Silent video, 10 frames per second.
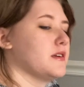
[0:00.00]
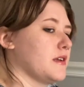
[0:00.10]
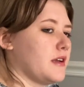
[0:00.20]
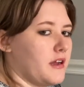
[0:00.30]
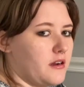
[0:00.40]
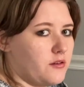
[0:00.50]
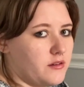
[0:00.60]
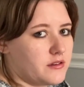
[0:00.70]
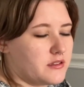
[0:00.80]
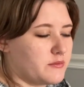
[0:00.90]
Now
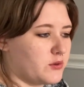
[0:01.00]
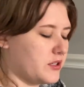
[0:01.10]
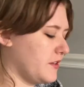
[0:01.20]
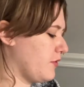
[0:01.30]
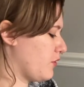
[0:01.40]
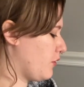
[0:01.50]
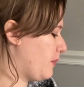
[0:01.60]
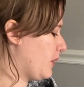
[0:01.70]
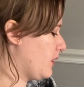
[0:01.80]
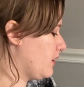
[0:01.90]
is the more difficult
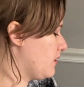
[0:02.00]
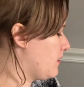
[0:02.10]
part.